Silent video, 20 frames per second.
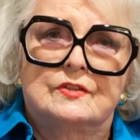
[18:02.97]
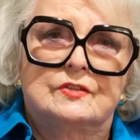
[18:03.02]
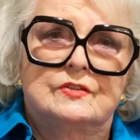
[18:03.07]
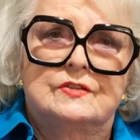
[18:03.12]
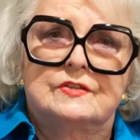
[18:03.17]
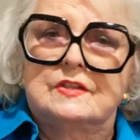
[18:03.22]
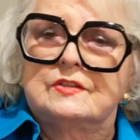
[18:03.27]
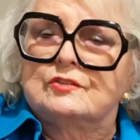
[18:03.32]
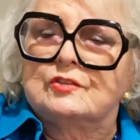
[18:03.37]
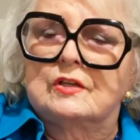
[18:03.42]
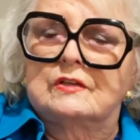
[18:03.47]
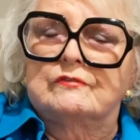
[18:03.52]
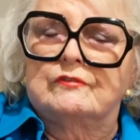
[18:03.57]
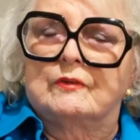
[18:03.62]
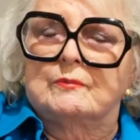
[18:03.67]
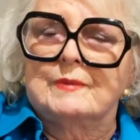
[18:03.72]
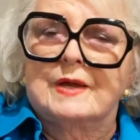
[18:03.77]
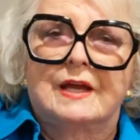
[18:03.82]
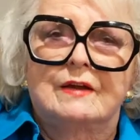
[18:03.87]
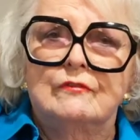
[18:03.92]
Took from
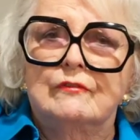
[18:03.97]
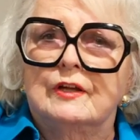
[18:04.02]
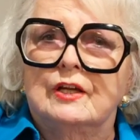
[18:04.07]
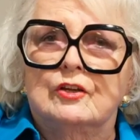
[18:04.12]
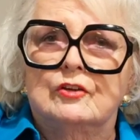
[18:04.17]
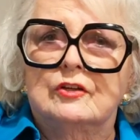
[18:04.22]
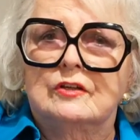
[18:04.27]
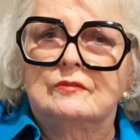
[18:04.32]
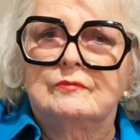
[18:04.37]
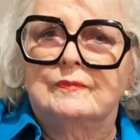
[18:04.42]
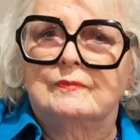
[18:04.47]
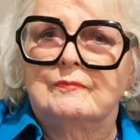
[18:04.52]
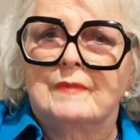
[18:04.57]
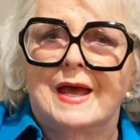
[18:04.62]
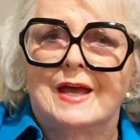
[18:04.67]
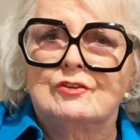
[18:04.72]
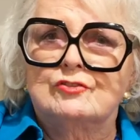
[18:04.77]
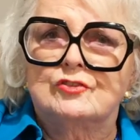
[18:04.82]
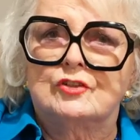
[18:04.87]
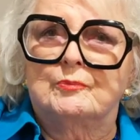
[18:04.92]
every good
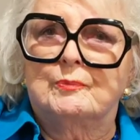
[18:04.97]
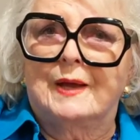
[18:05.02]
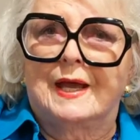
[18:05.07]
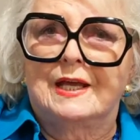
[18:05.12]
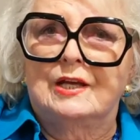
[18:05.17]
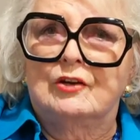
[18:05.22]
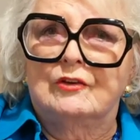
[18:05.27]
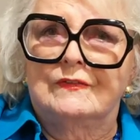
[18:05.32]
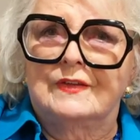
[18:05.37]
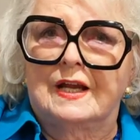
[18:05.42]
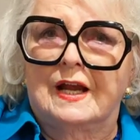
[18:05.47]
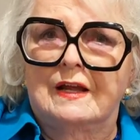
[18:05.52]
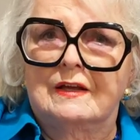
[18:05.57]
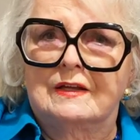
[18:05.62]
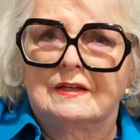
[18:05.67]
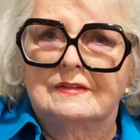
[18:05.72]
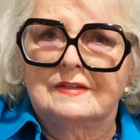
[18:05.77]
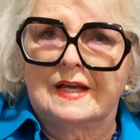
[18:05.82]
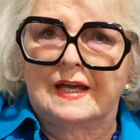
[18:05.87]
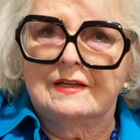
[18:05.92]
master painter that I could
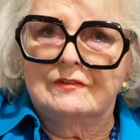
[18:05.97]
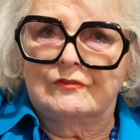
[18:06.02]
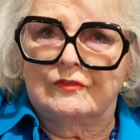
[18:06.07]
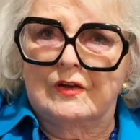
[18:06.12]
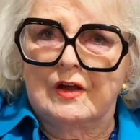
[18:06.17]
take from,